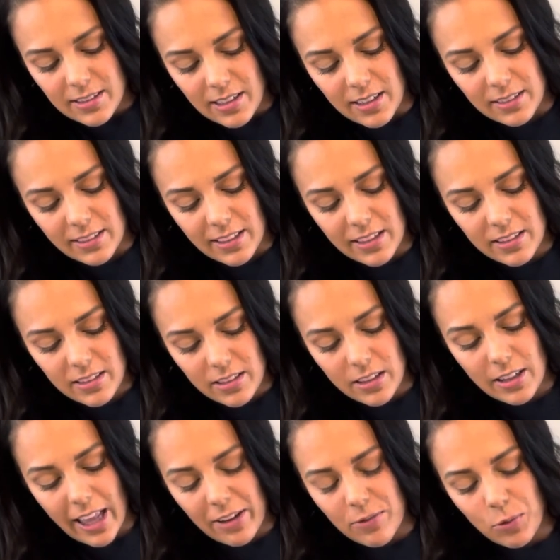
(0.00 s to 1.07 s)
a little
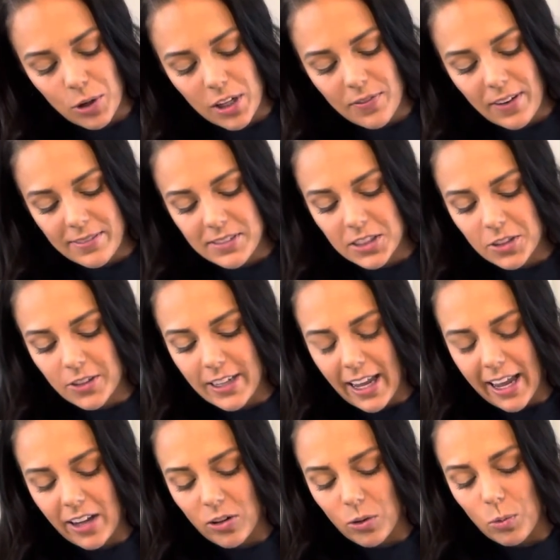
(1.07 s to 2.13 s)
like 45-degree
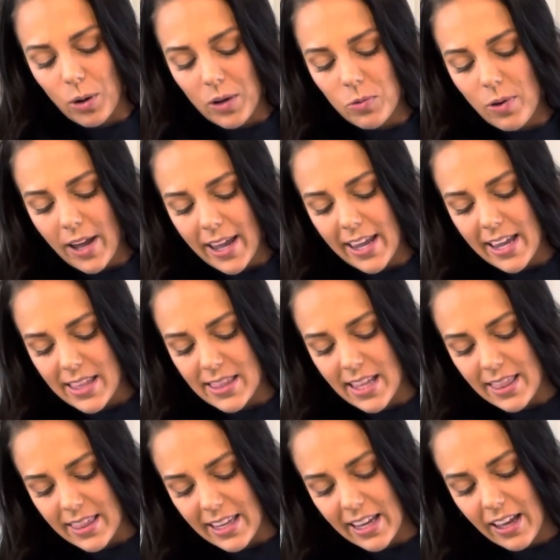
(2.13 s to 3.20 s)
angle one way and
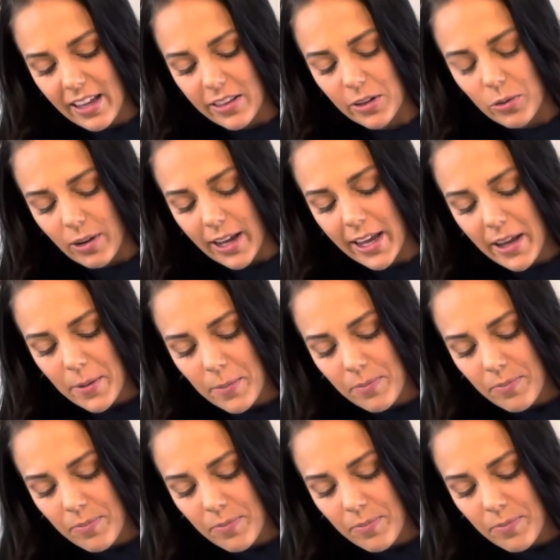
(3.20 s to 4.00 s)
then the other way.